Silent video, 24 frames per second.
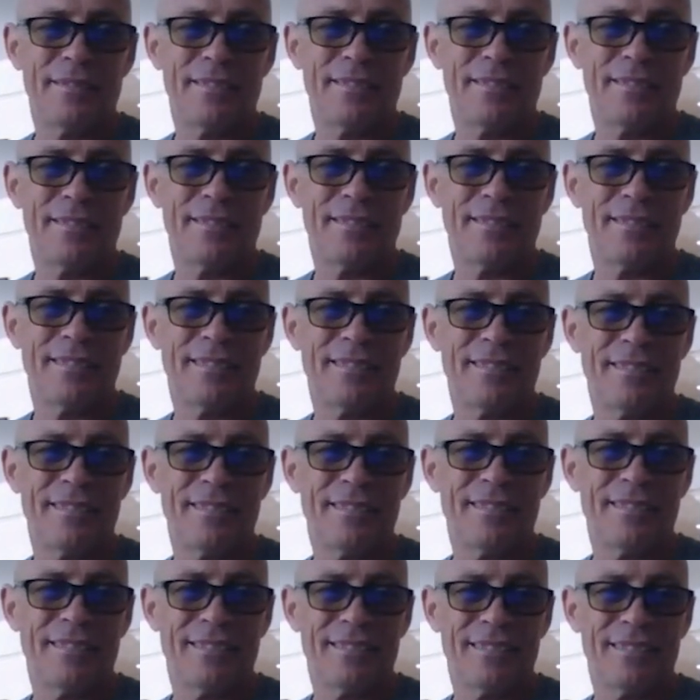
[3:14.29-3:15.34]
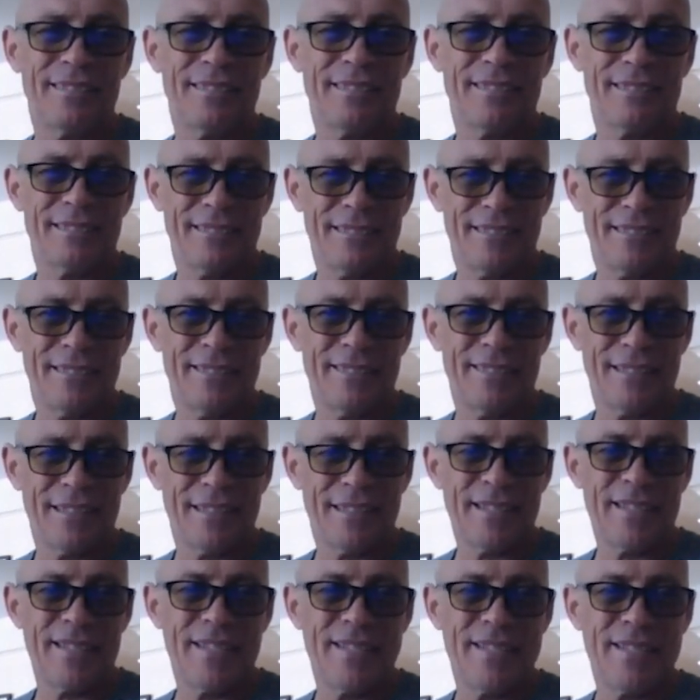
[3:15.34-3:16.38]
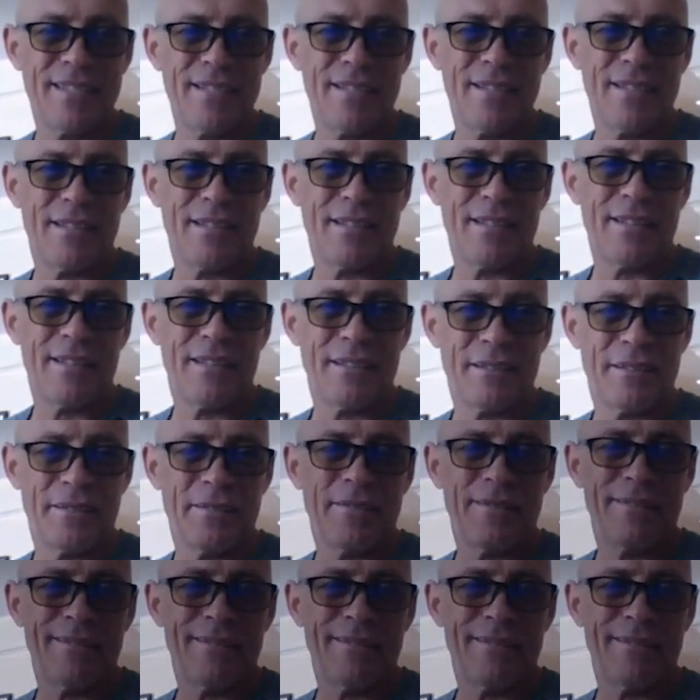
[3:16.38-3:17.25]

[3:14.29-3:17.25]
(silent)